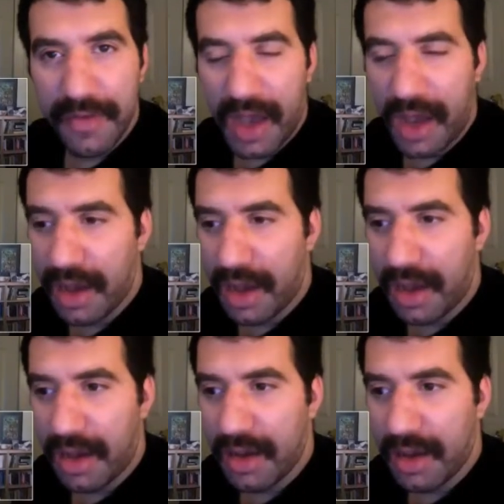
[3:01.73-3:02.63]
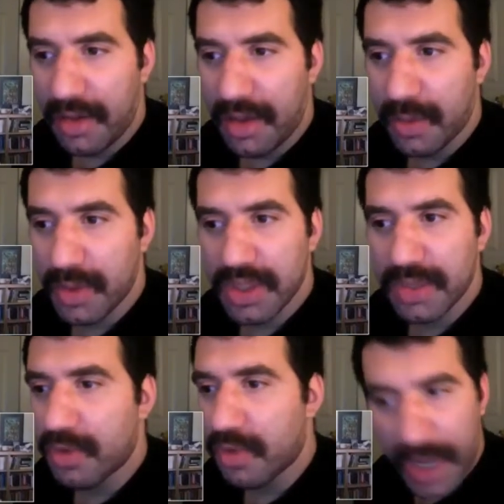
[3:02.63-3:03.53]
Uh, uh, uh, there was
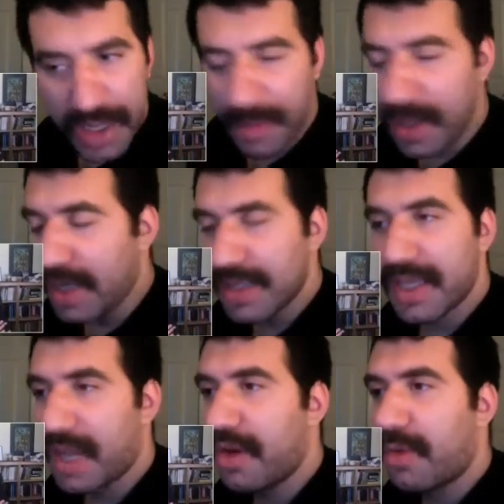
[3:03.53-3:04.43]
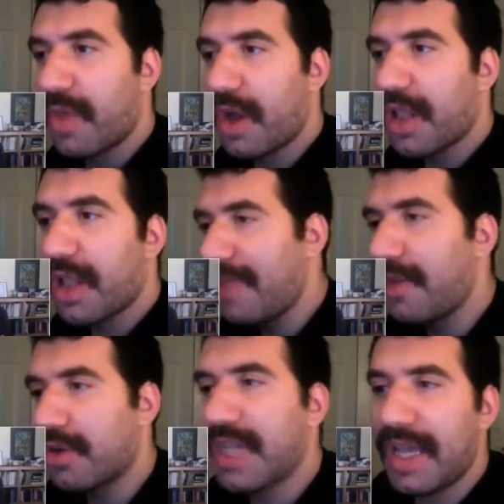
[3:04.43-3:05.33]
some great comedians on there where they all
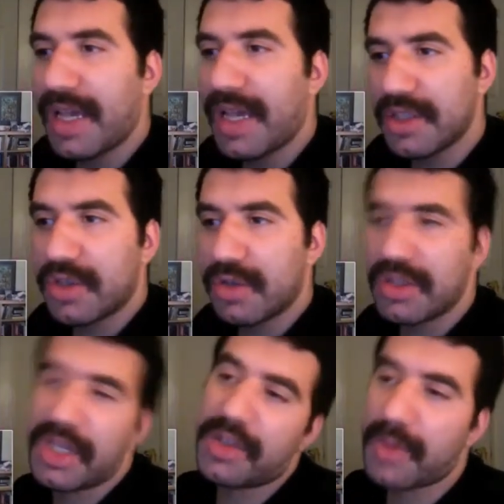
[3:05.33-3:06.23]
had their take on certain things.